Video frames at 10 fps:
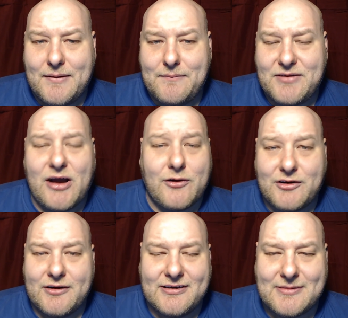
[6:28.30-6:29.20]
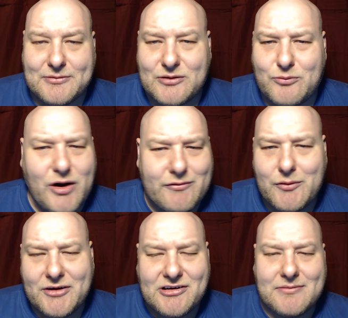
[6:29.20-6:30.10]
character of this episode. Whatever you
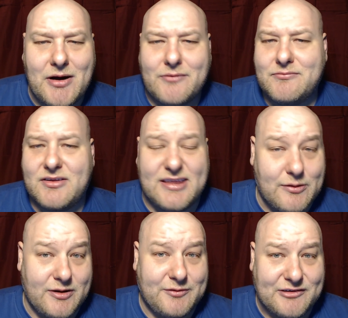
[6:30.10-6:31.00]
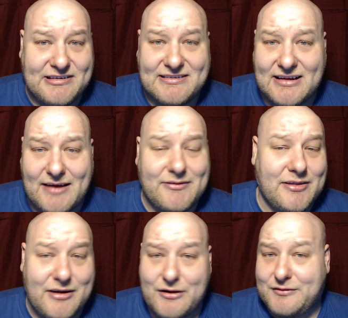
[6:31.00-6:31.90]
want to talk about, theories for season 11,
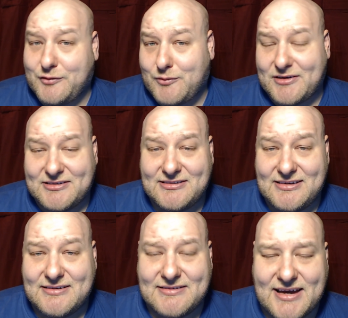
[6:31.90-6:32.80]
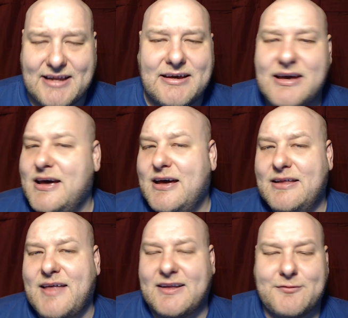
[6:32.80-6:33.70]
theories for the rest of season 10,
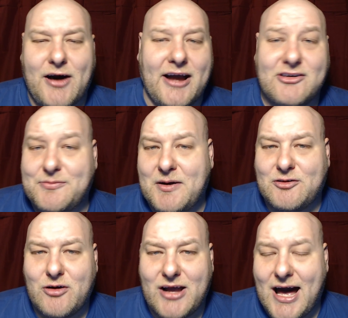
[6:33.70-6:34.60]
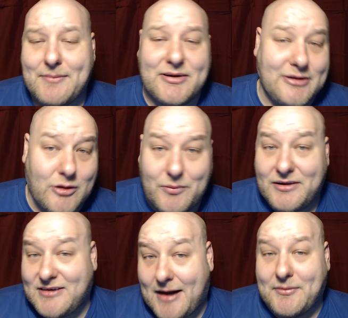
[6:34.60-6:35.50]
that's fine. Just make sure you comment.
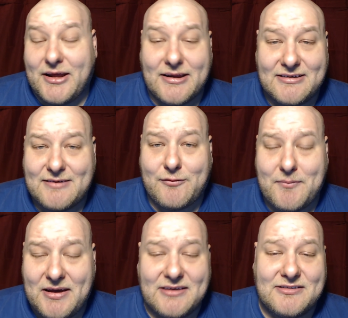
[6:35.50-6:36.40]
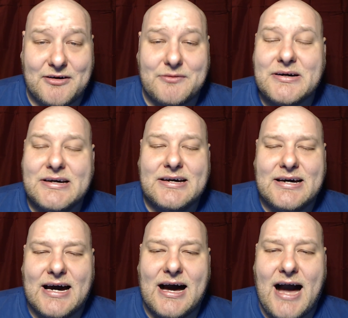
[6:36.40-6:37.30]
Nobody's commenting except for me. So
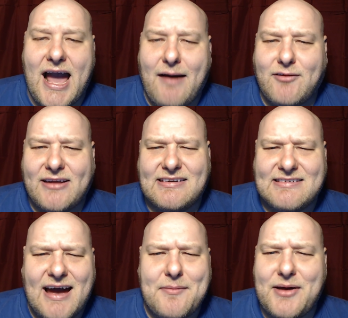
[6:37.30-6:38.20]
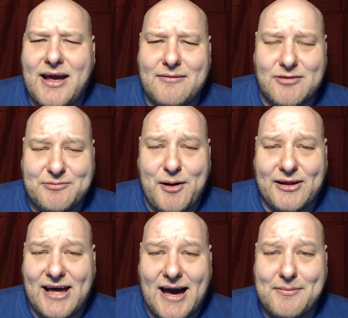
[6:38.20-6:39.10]
I have lots of time to respond
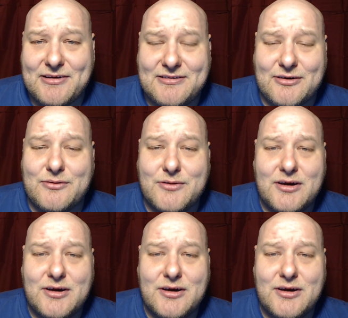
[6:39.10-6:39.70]
to comments. So